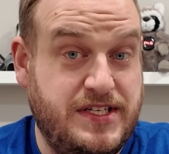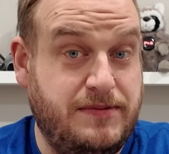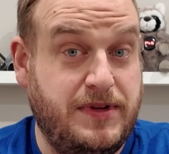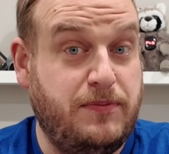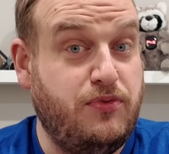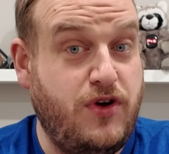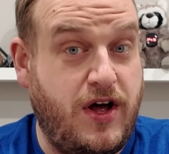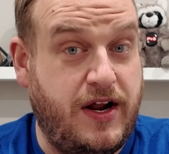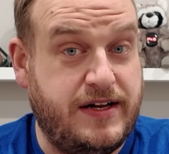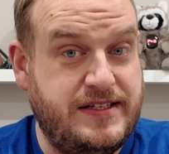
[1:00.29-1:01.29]
some of the
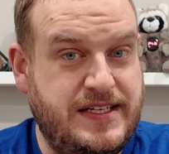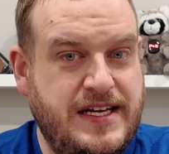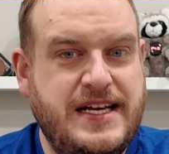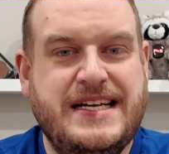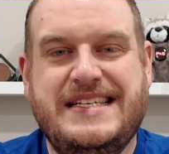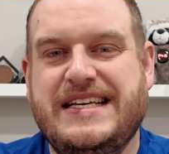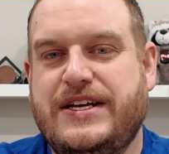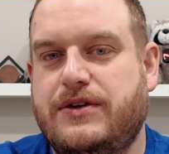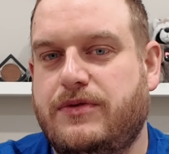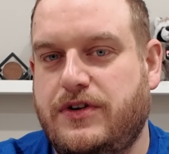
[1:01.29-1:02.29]
product to
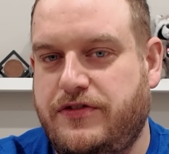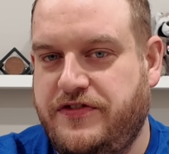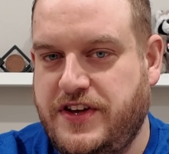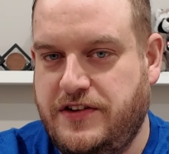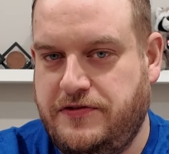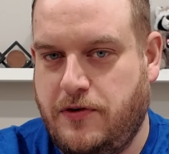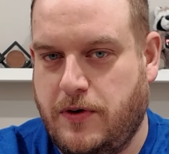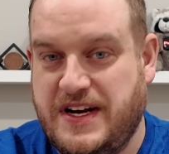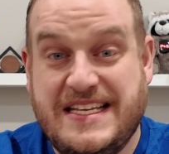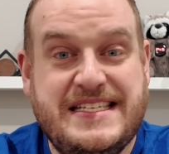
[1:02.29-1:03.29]
get a real feel
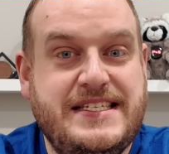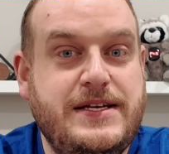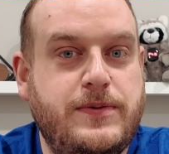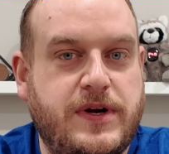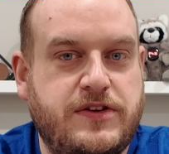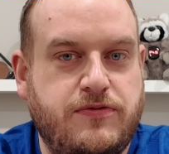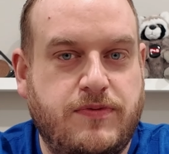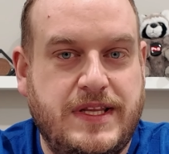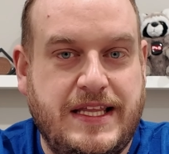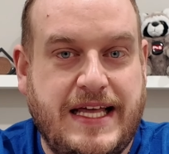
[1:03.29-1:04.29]
for it, see what it's
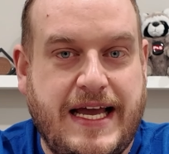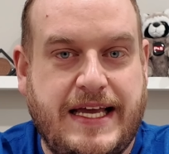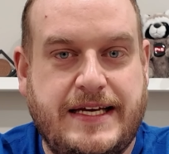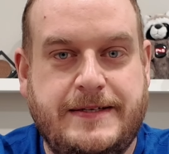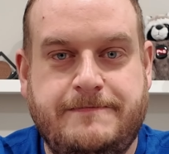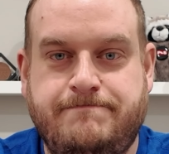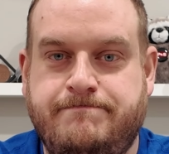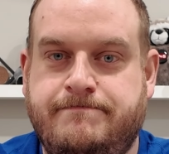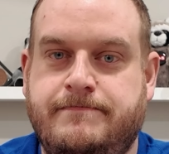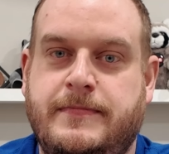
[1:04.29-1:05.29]
really like.
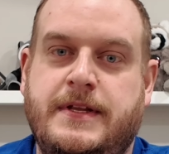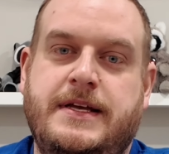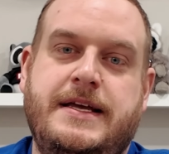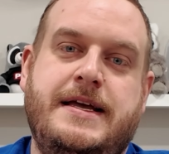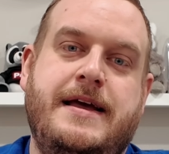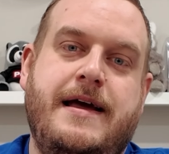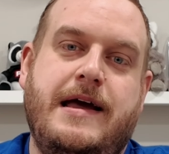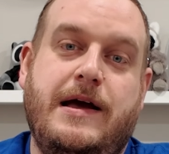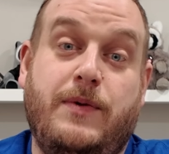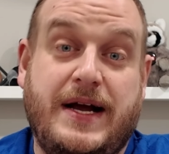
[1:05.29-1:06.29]

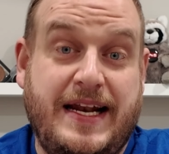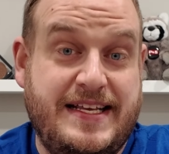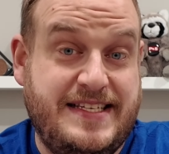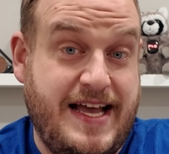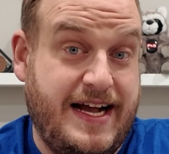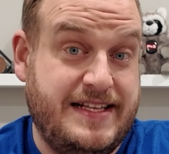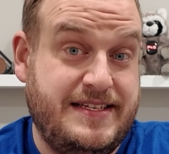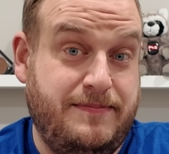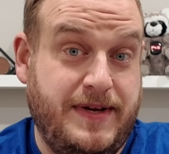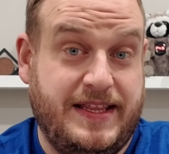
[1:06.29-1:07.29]
And what can I say? I got
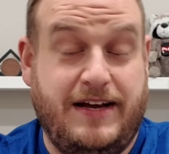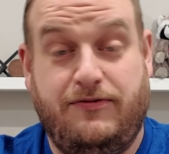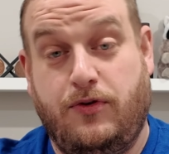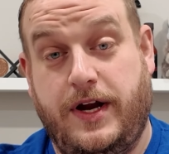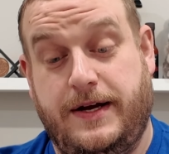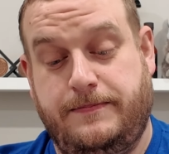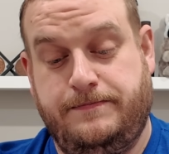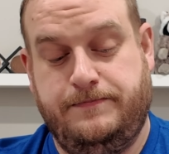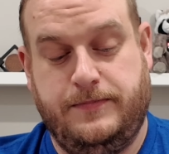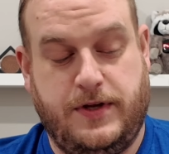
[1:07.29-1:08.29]
something like that for you.
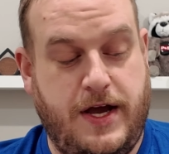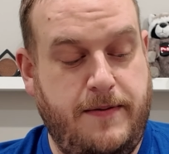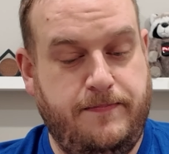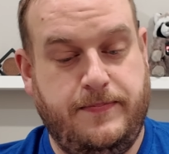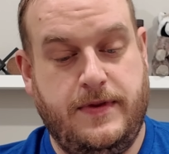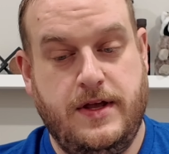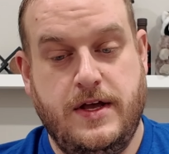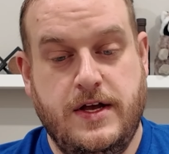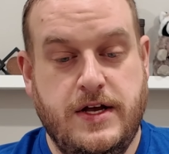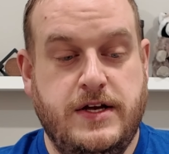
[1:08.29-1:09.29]
Okay.
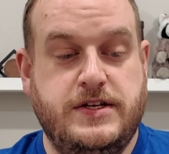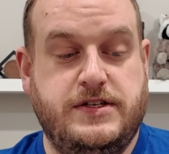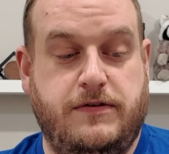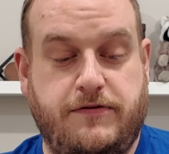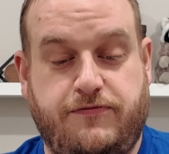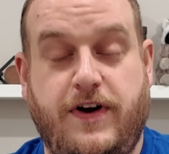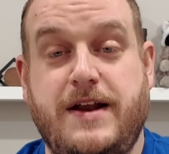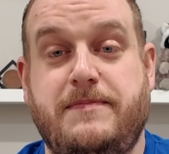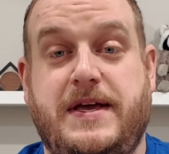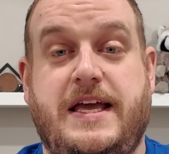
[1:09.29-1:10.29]
So in front
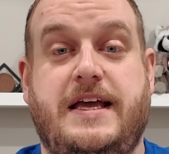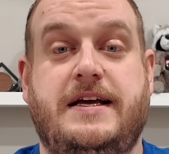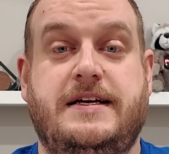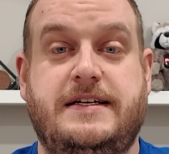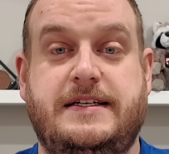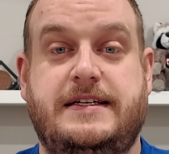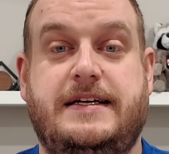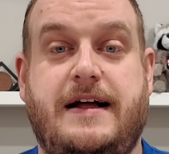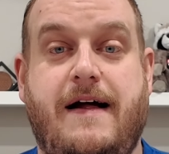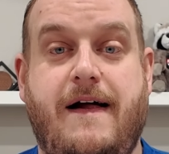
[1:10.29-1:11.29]
of me,
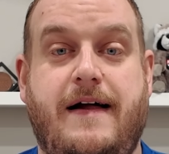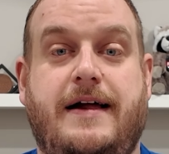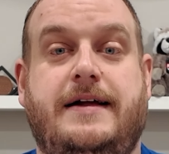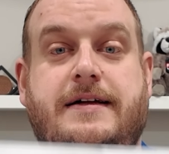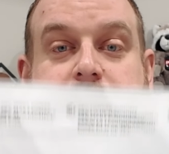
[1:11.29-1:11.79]
I'm